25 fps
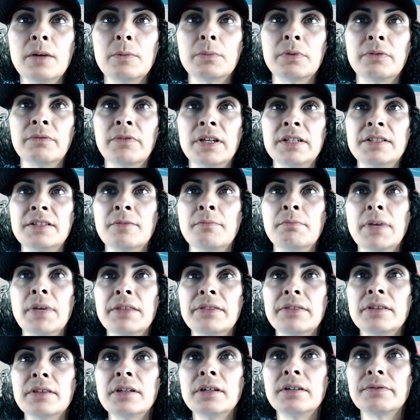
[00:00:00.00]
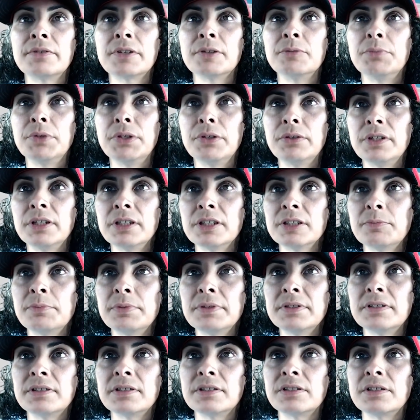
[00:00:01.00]
Provides a method of computing the
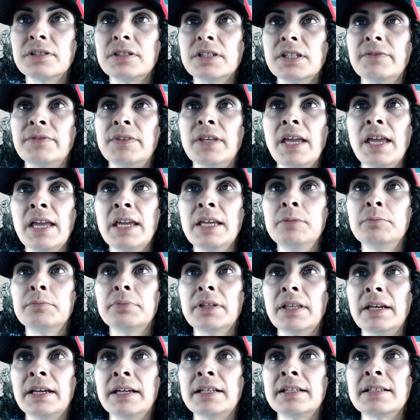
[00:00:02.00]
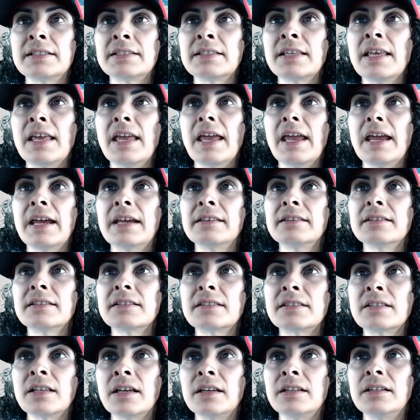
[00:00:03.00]
positions of the 8 planets and the
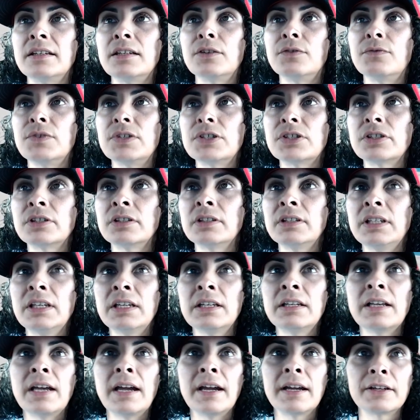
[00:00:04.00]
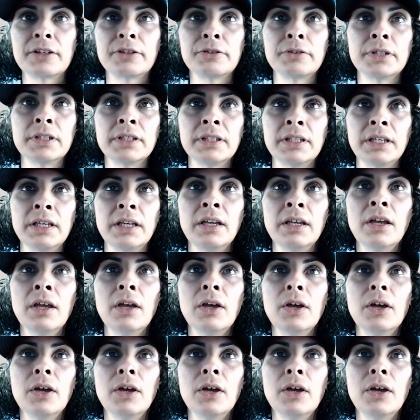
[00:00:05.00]
sun efficiently and accurately